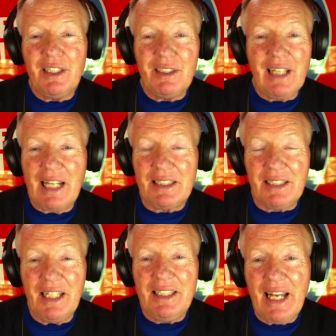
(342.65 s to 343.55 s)
got his
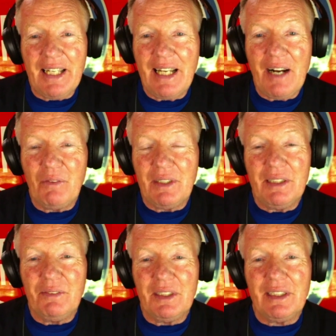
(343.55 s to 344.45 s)
leg taken out and
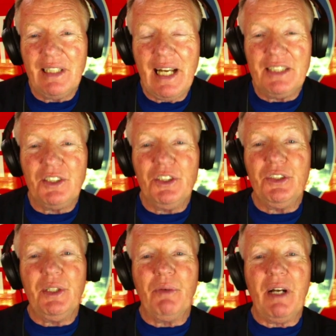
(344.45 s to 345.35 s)
had
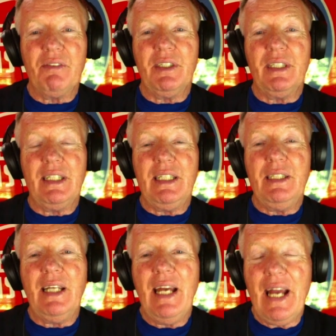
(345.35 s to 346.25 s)
surgery and whatever, and
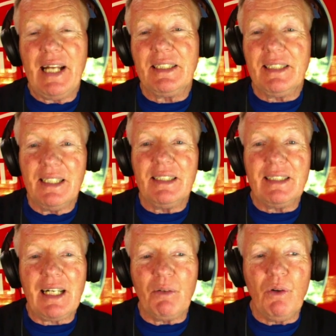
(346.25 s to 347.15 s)
he had to sit in the
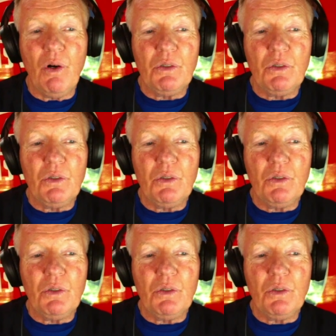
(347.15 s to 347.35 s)
second row.